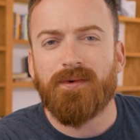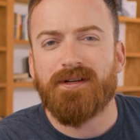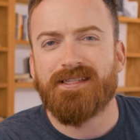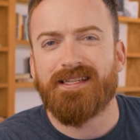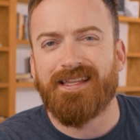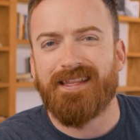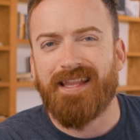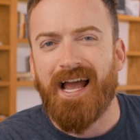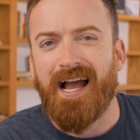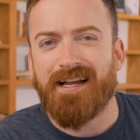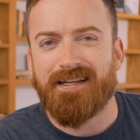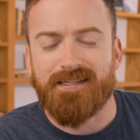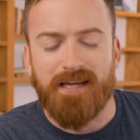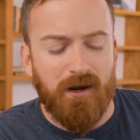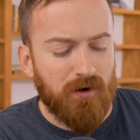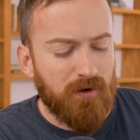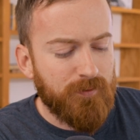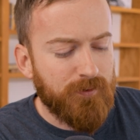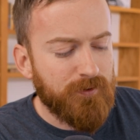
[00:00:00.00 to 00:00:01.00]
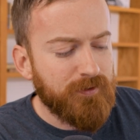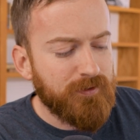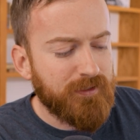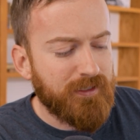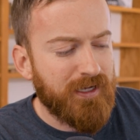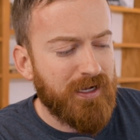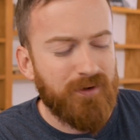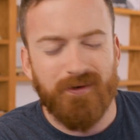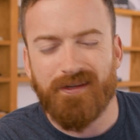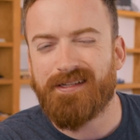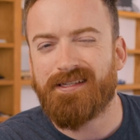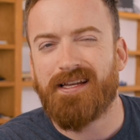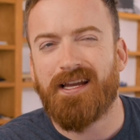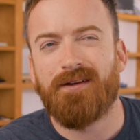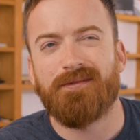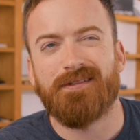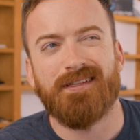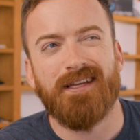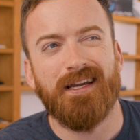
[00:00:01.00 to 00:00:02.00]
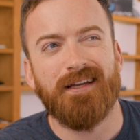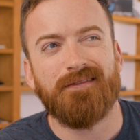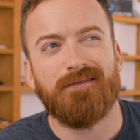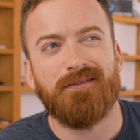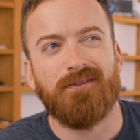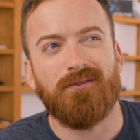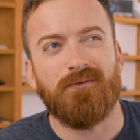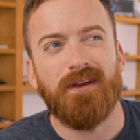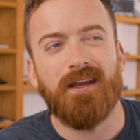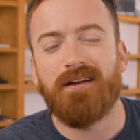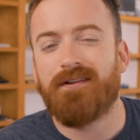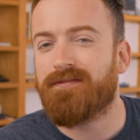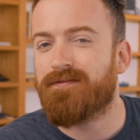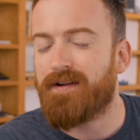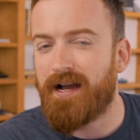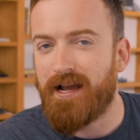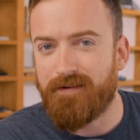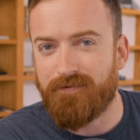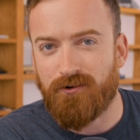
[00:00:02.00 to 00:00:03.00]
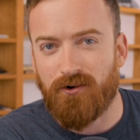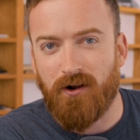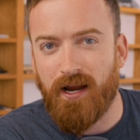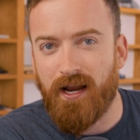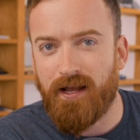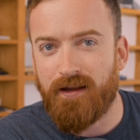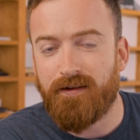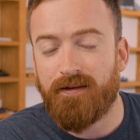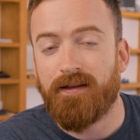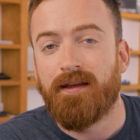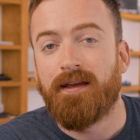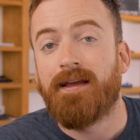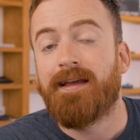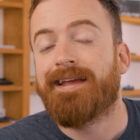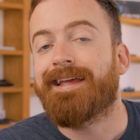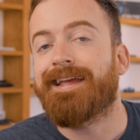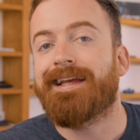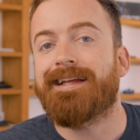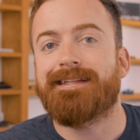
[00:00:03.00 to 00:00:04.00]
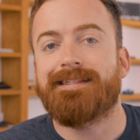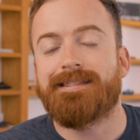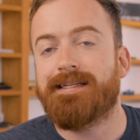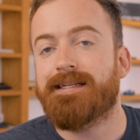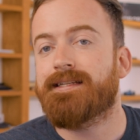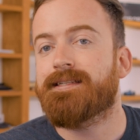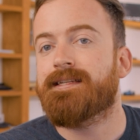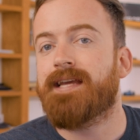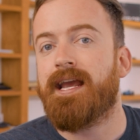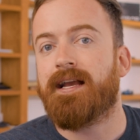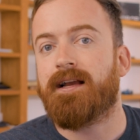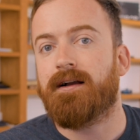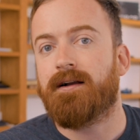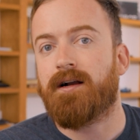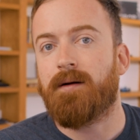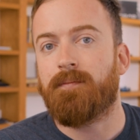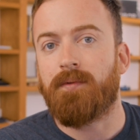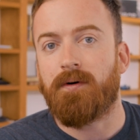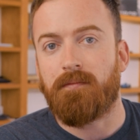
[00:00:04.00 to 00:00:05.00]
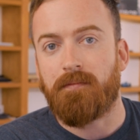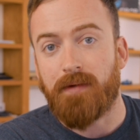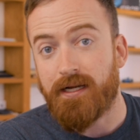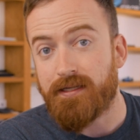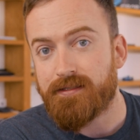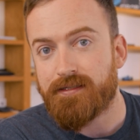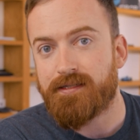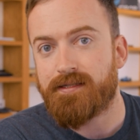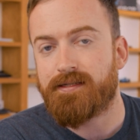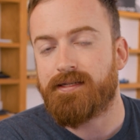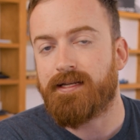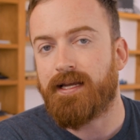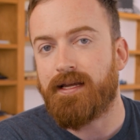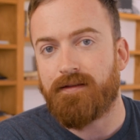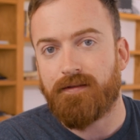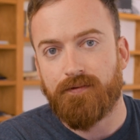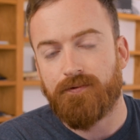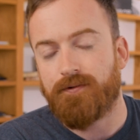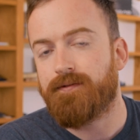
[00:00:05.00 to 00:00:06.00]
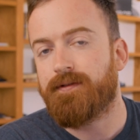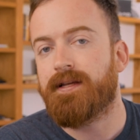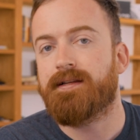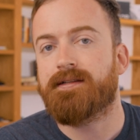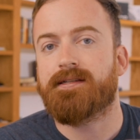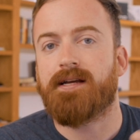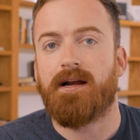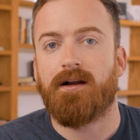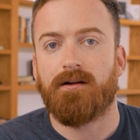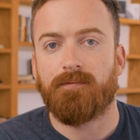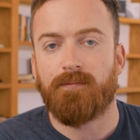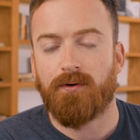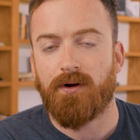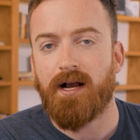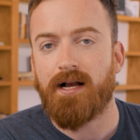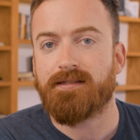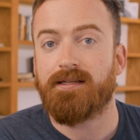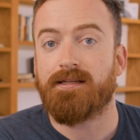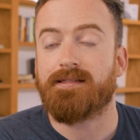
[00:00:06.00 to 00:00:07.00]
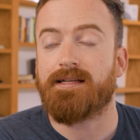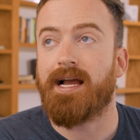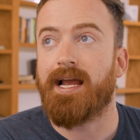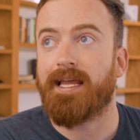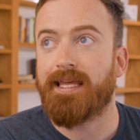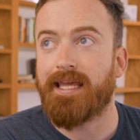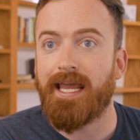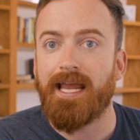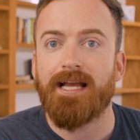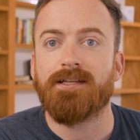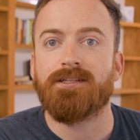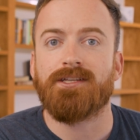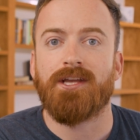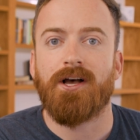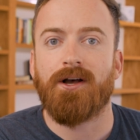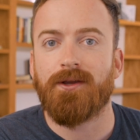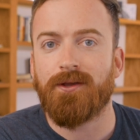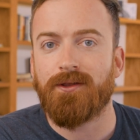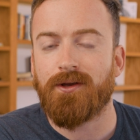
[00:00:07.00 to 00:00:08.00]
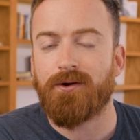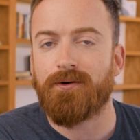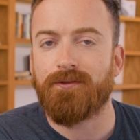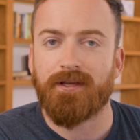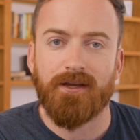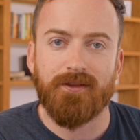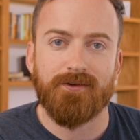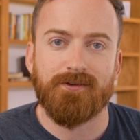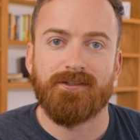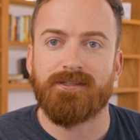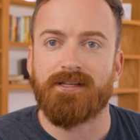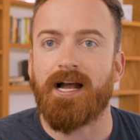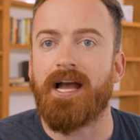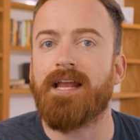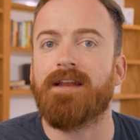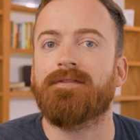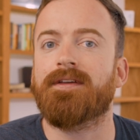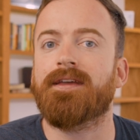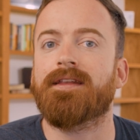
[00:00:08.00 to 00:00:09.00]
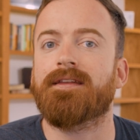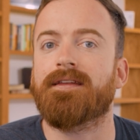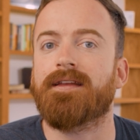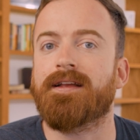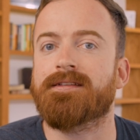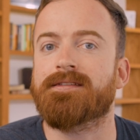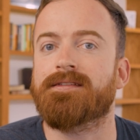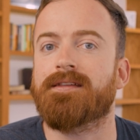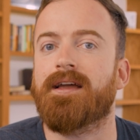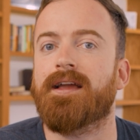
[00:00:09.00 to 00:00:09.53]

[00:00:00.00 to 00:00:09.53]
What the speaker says: wasn't that terrible. I want to say it was like $3 to $5 grand. It did take a couple months to get through the entire process. I can tell you though, on the other side of it, it's